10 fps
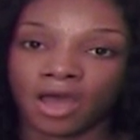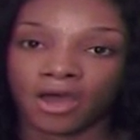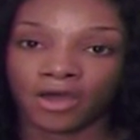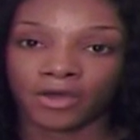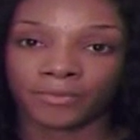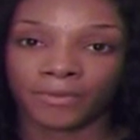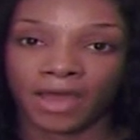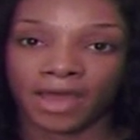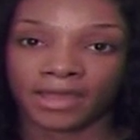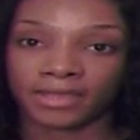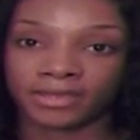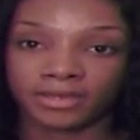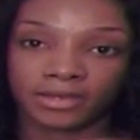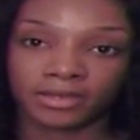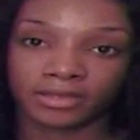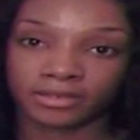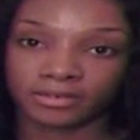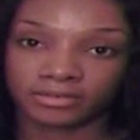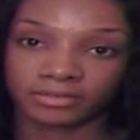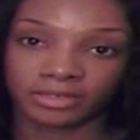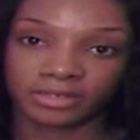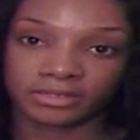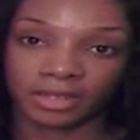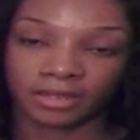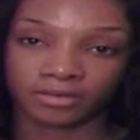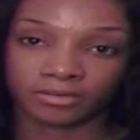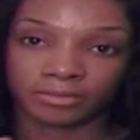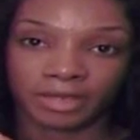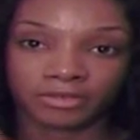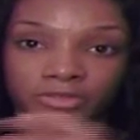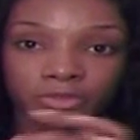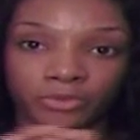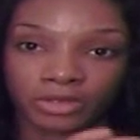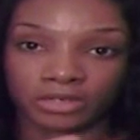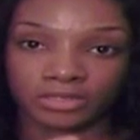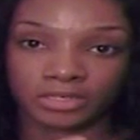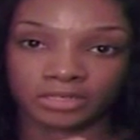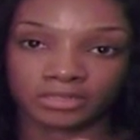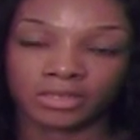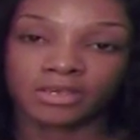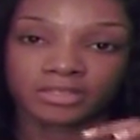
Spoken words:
I cut it down about 2 inches